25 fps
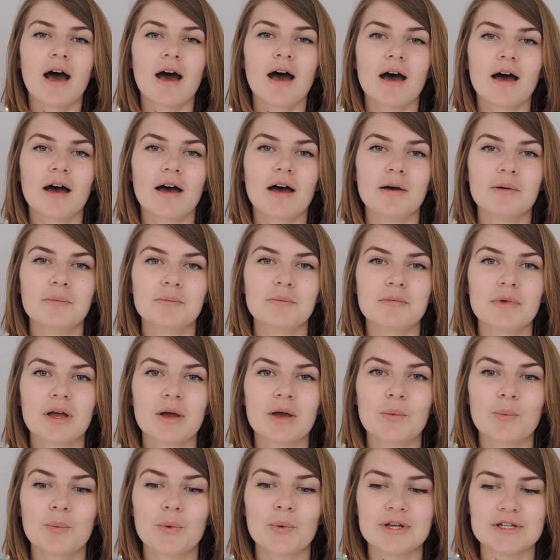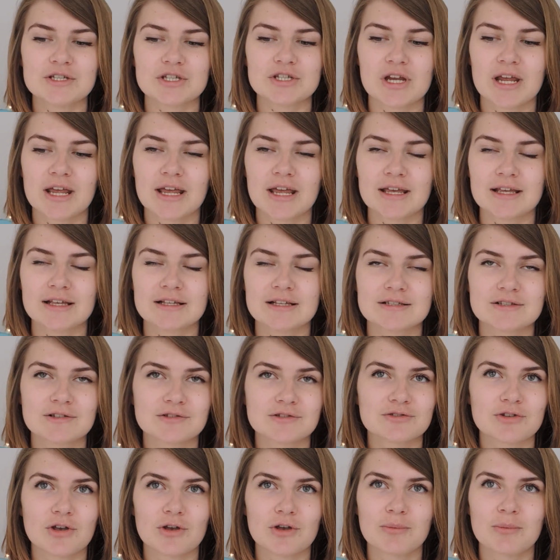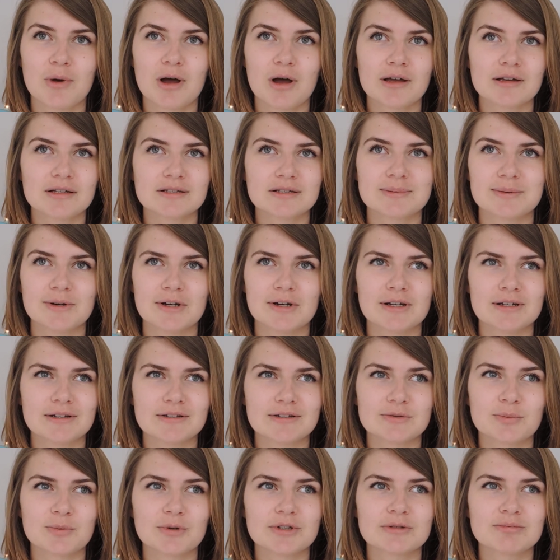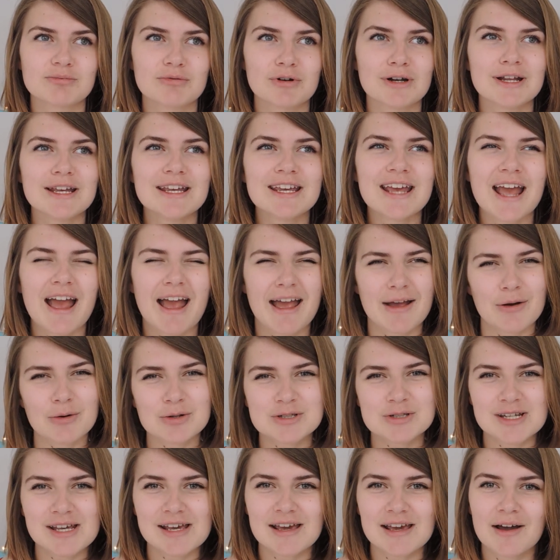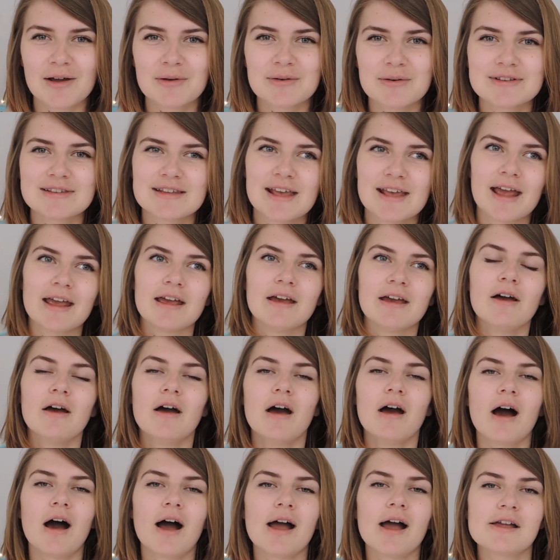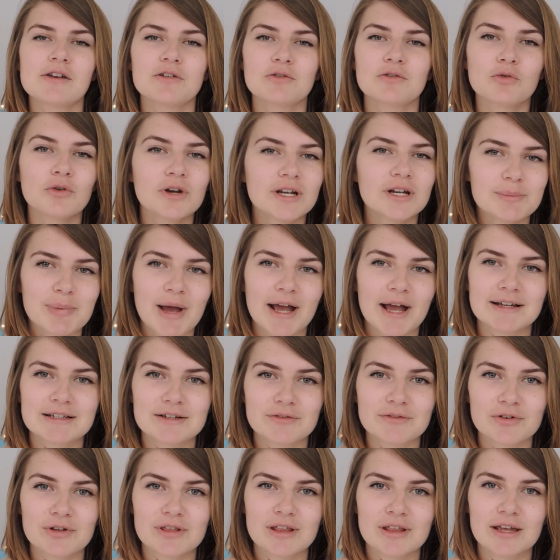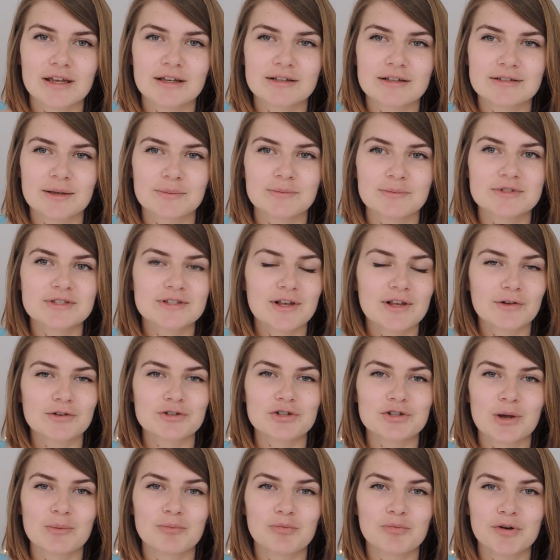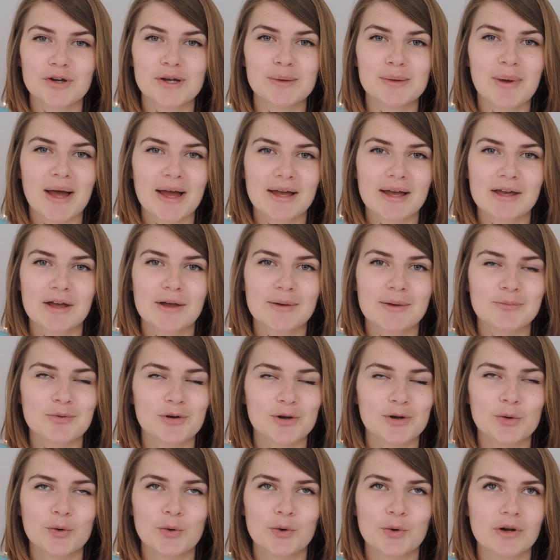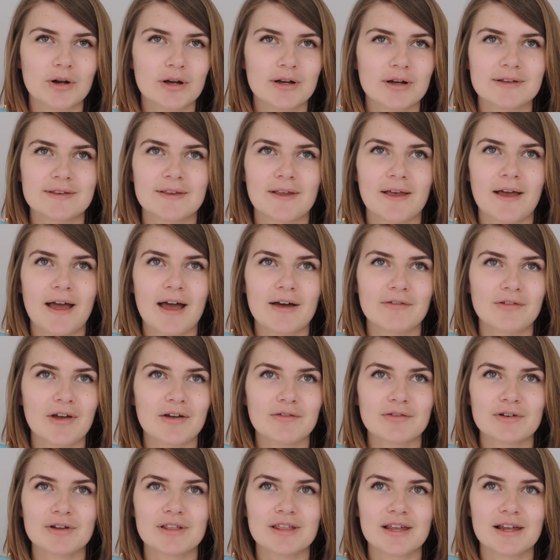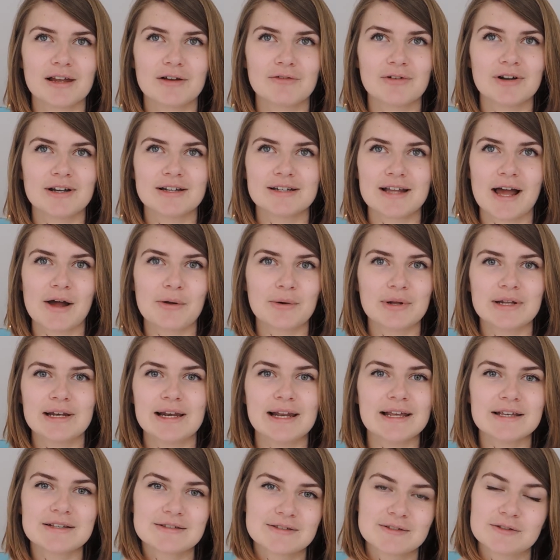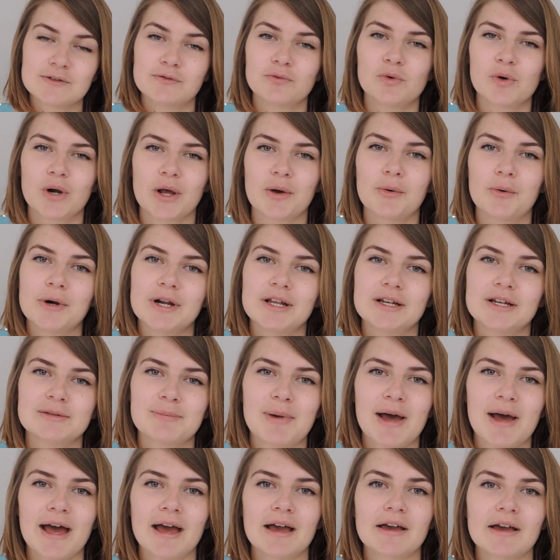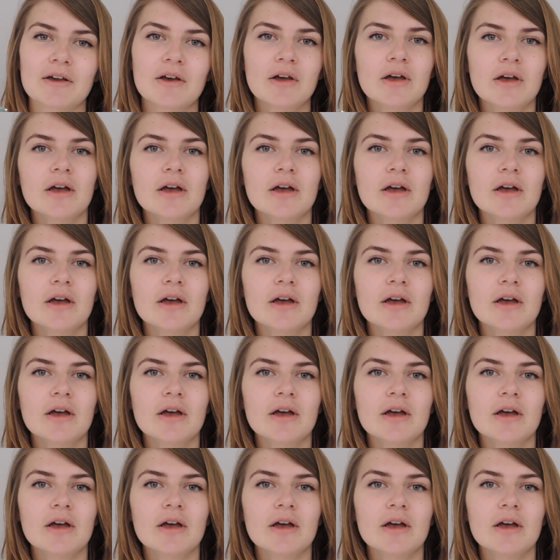So my experience was pretty chaotic, I would say. I had already packed everything because I'm such a pre-packer, pre-organiser, have everything written down in lists of what I wanted to pack.